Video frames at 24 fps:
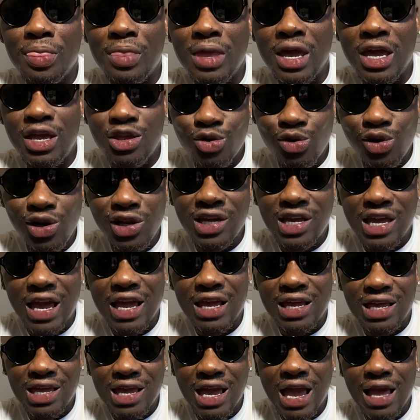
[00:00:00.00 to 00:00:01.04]
and you look
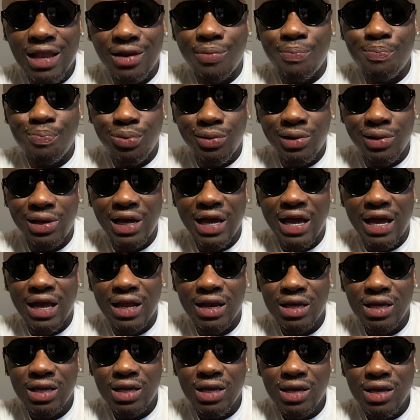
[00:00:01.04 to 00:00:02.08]
at Caleb Plant,
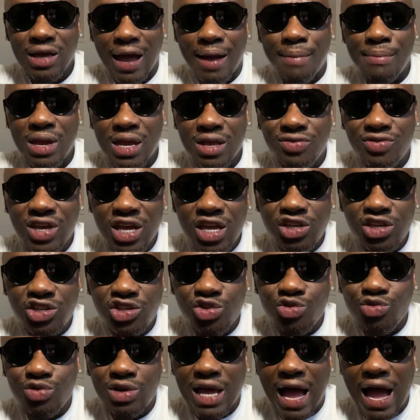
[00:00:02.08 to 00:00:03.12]
I mean, these
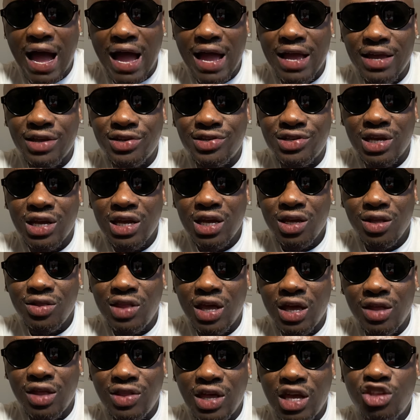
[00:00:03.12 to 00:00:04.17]
two guys,
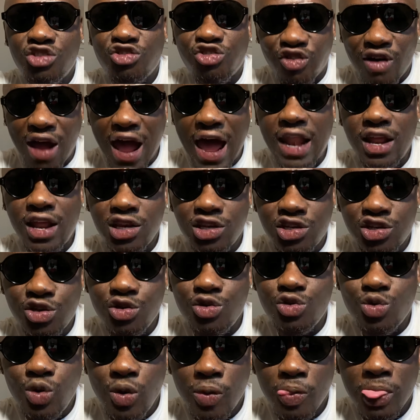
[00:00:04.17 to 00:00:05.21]
they try to
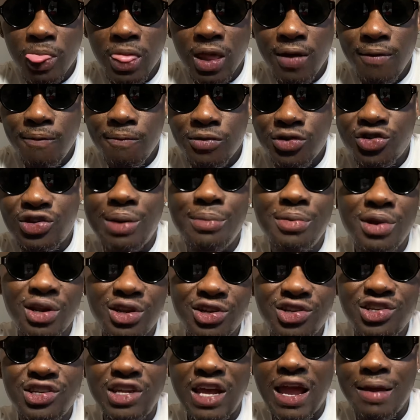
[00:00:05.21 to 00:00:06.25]
do some of the
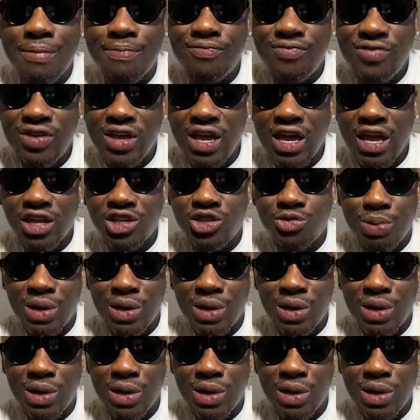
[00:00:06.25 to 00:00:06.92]
same things.